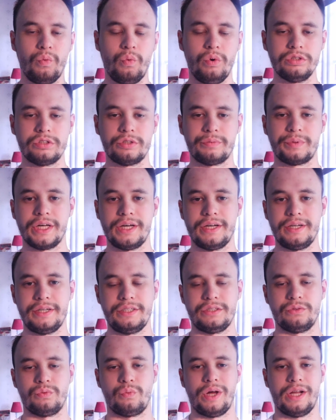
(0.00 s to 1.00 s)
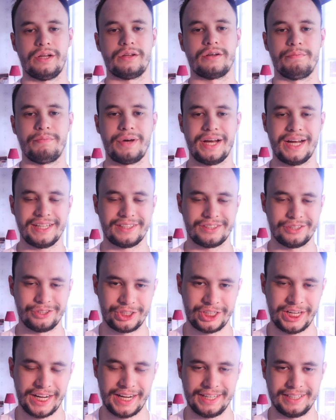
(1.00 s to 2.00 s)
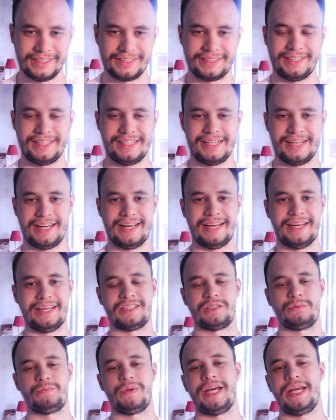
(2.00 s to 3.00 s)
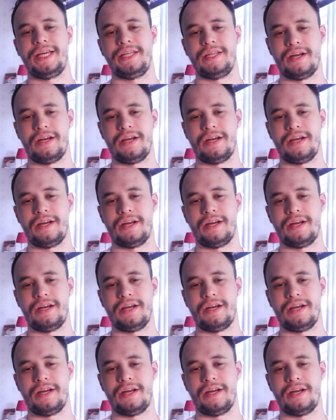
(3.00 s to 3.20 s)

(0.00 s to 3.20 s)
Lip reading: What's up, guys? Welcome back to Chelsea Explained,